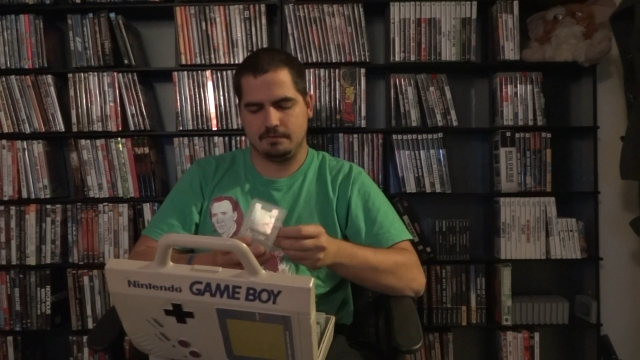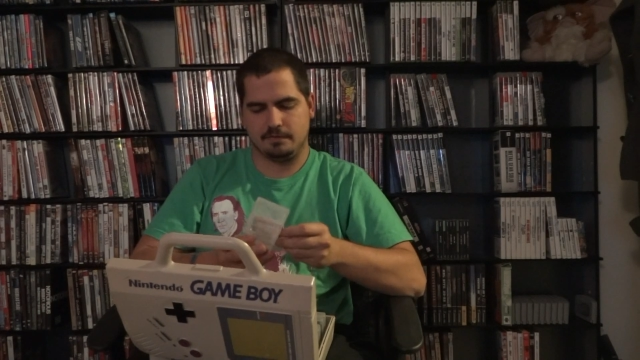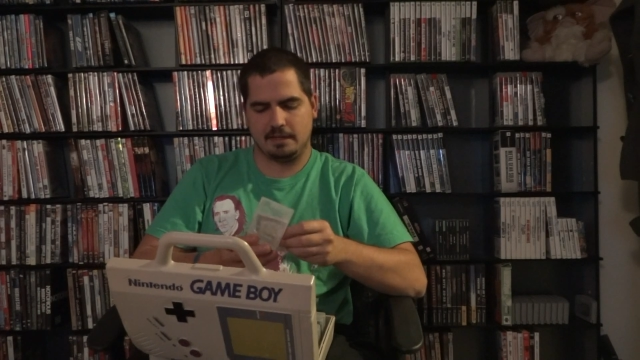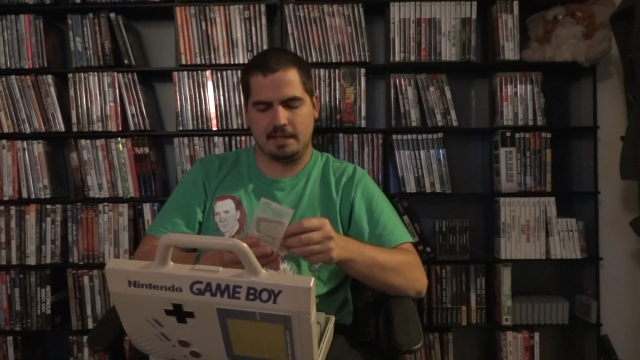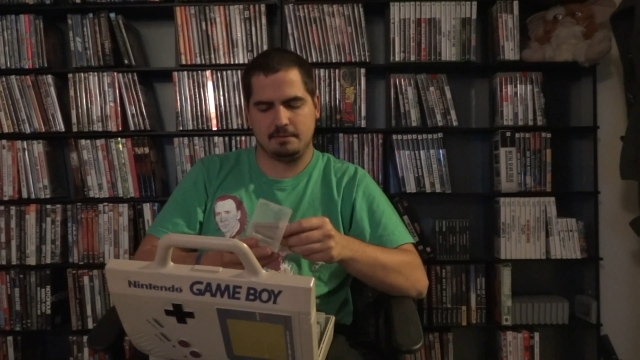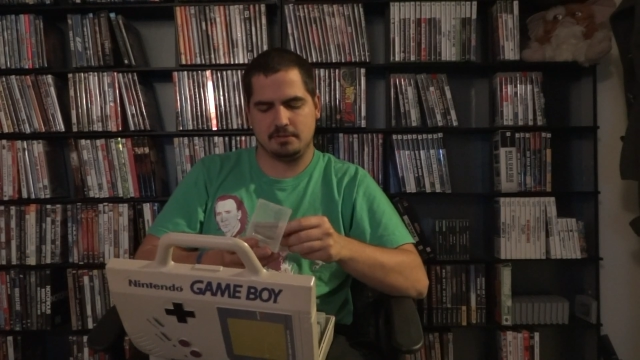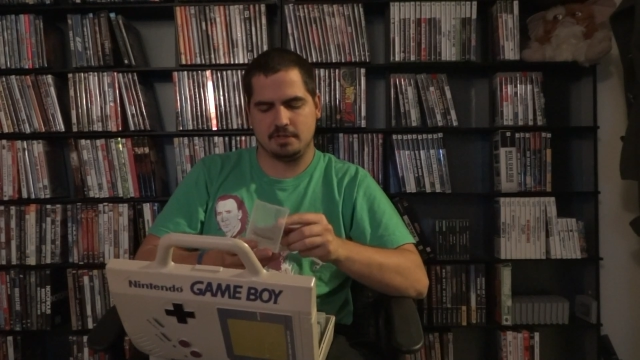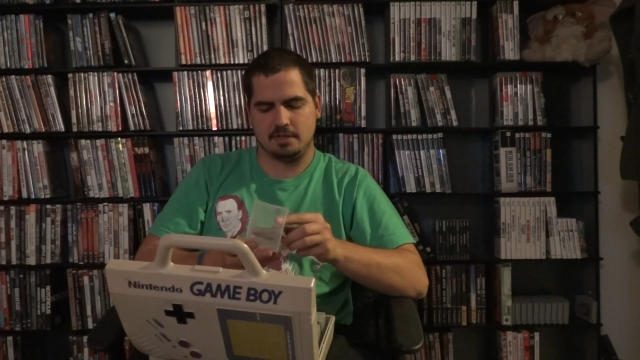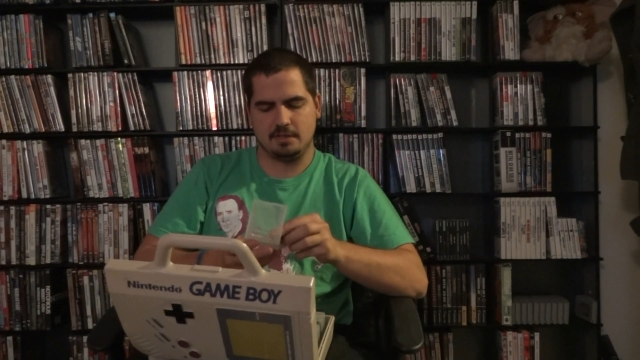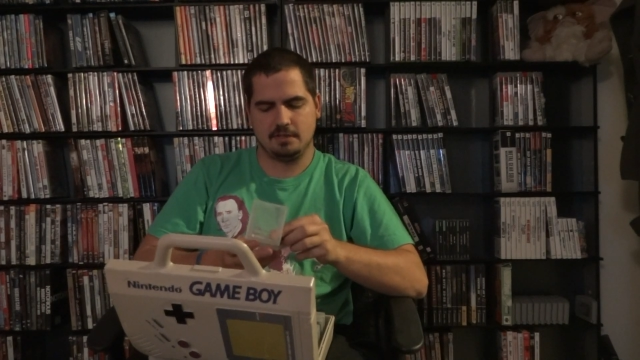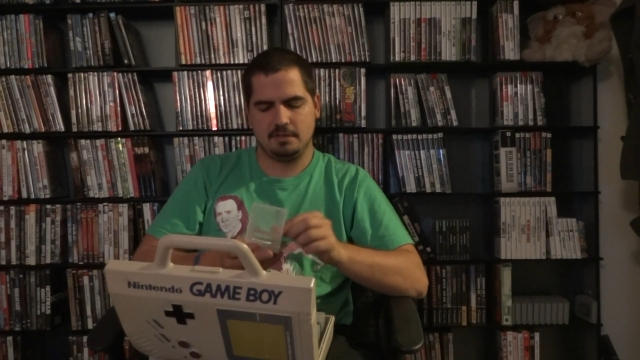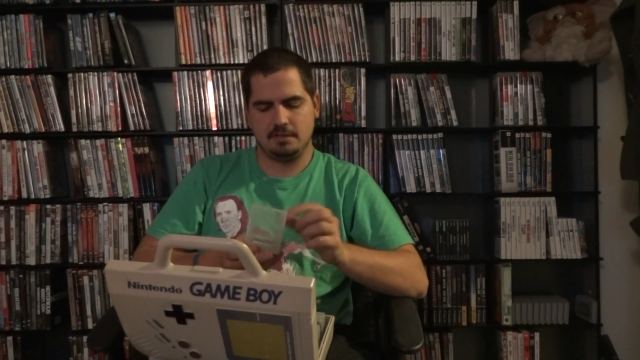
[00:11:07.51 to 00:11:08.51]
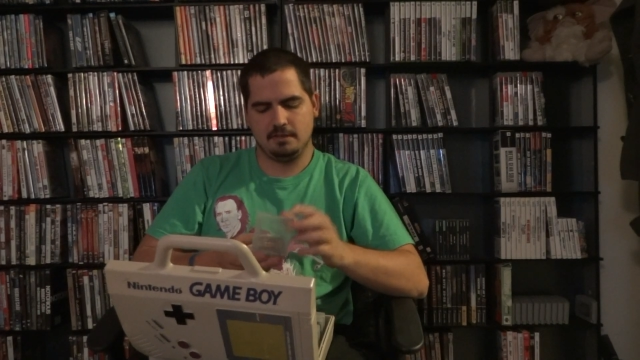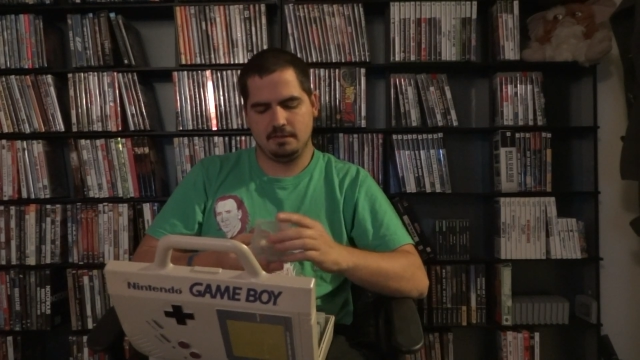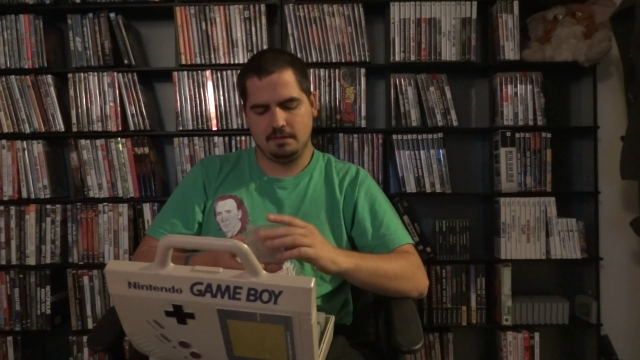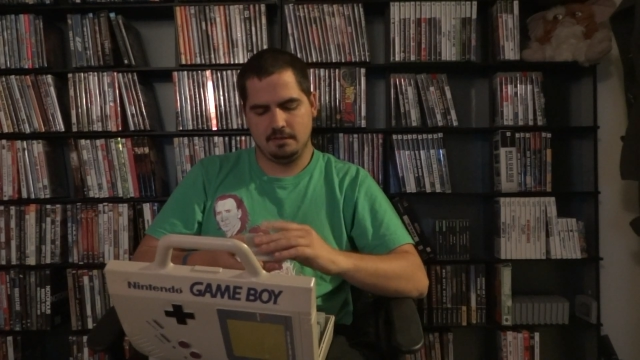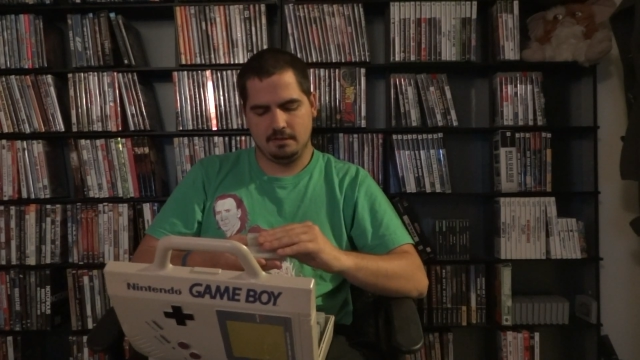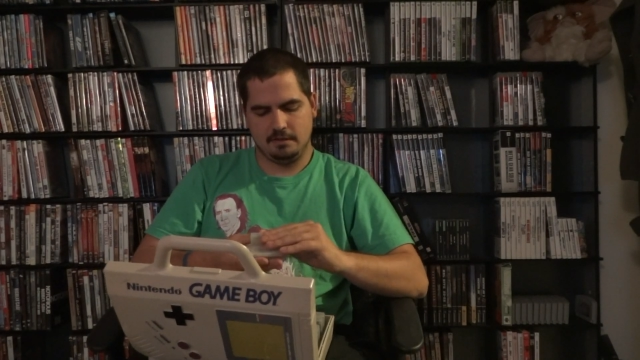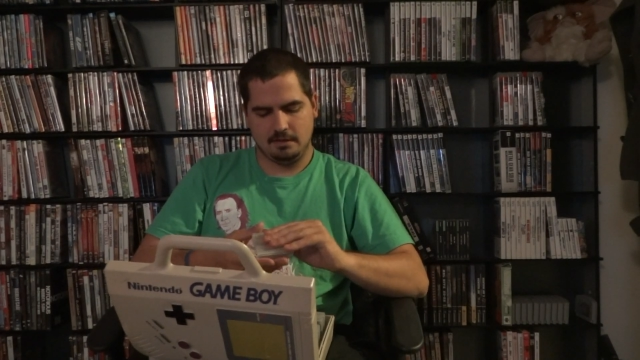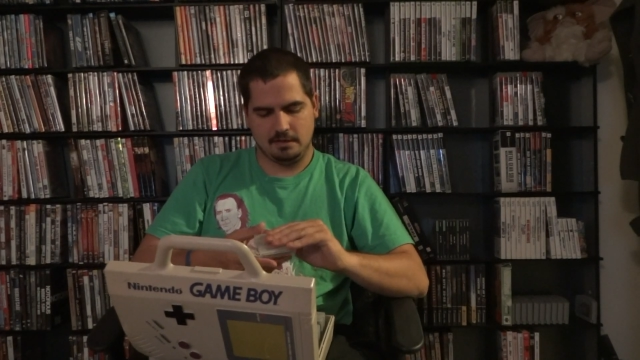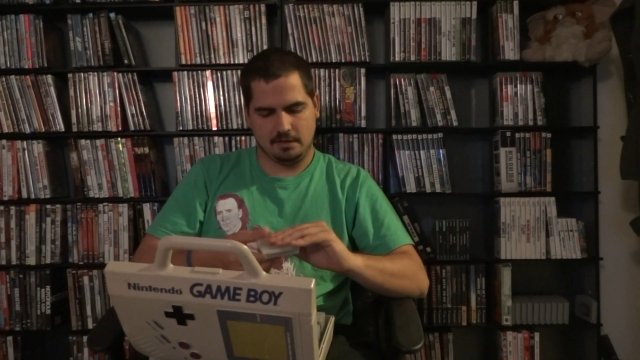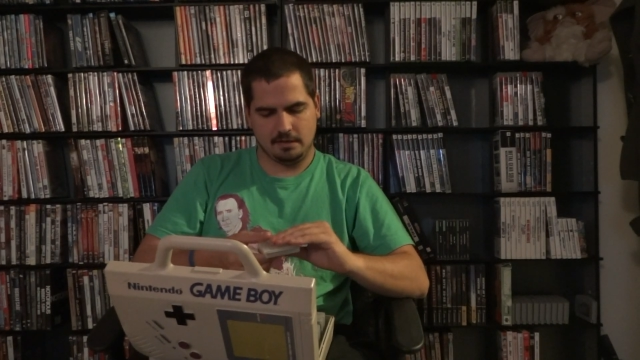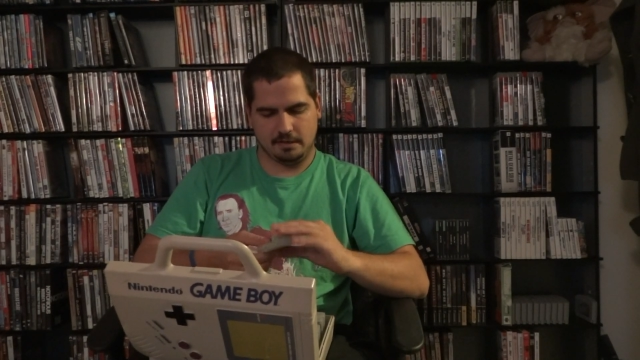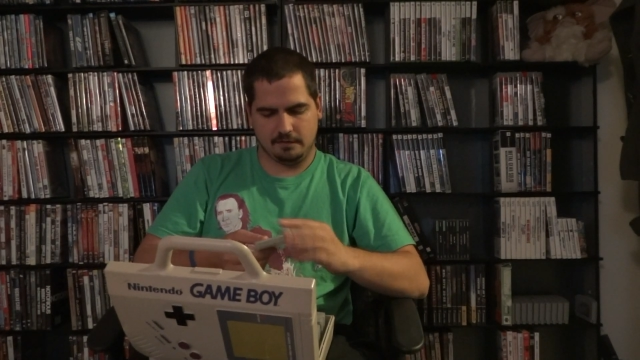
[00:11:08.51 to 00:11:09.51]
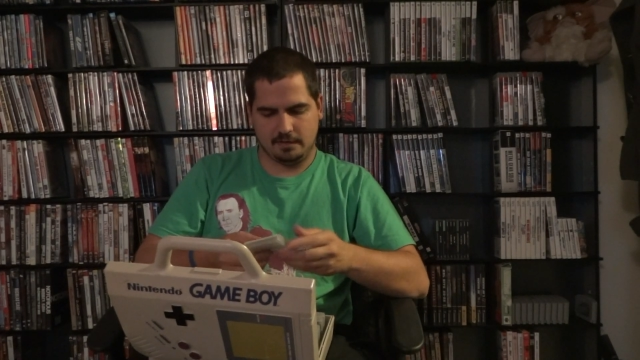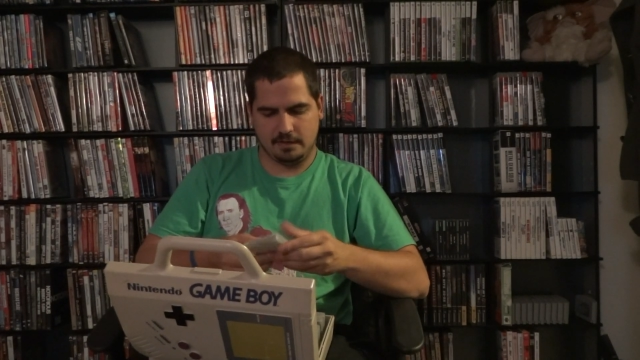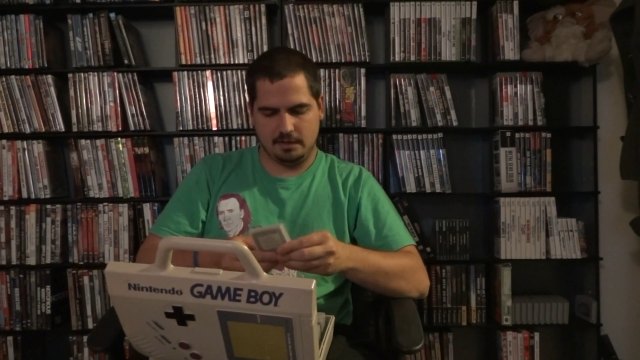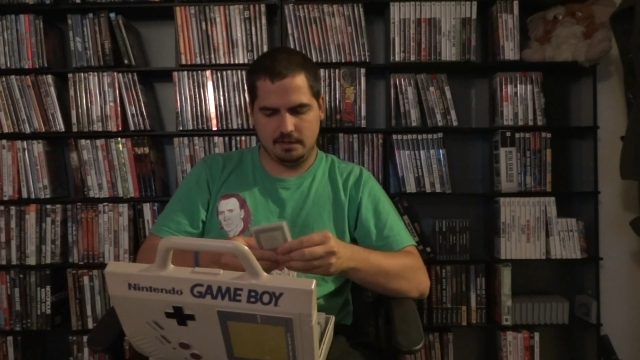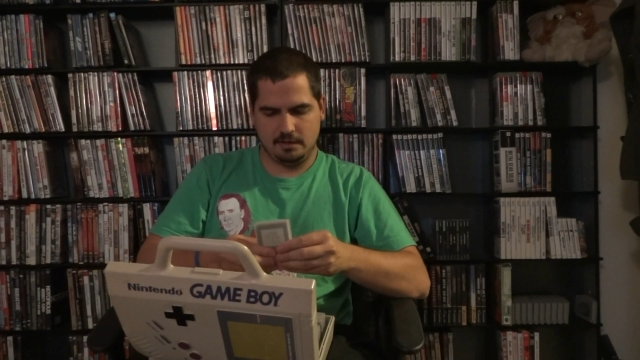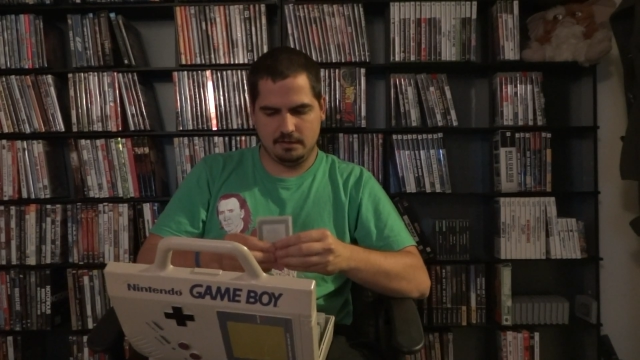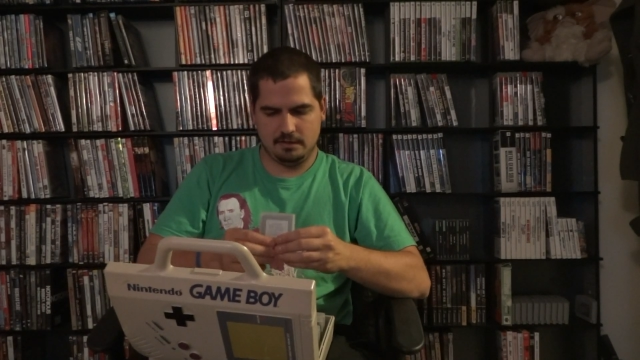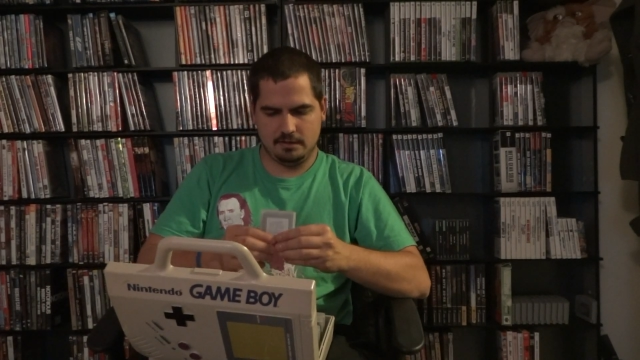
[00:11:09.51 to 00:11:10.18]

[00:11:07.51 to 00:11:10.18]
for the Game Genie. That was kind of neat.